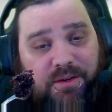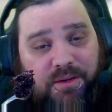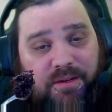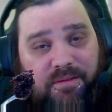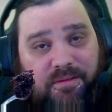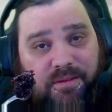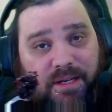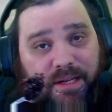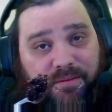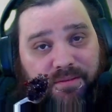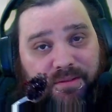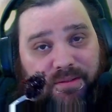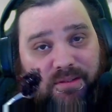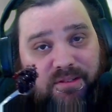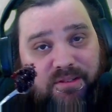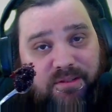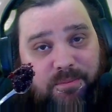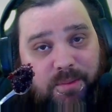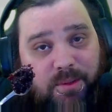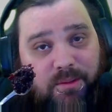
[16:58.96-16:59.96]
even have to
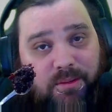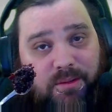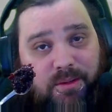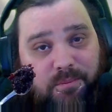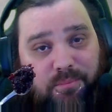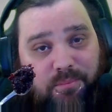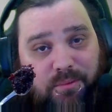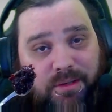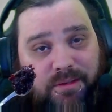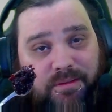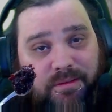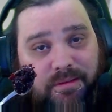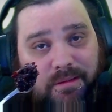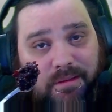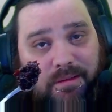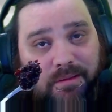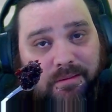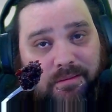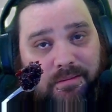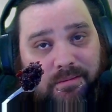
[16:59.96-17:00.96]
smoke a
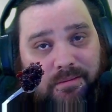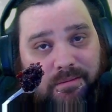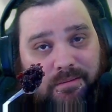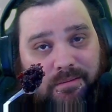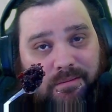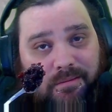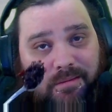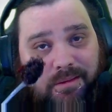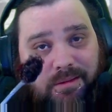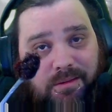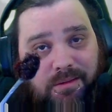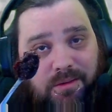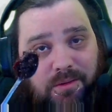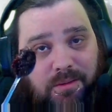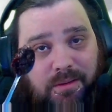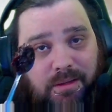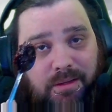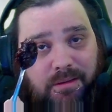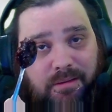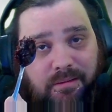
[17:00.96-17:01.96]
brisket to do
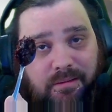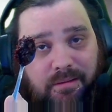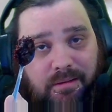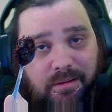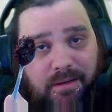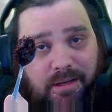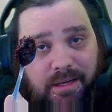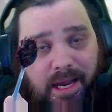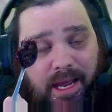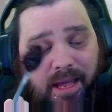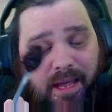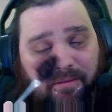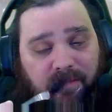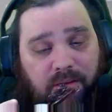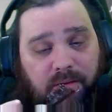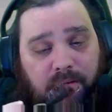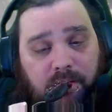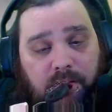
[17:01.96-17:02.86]
it because I already have it,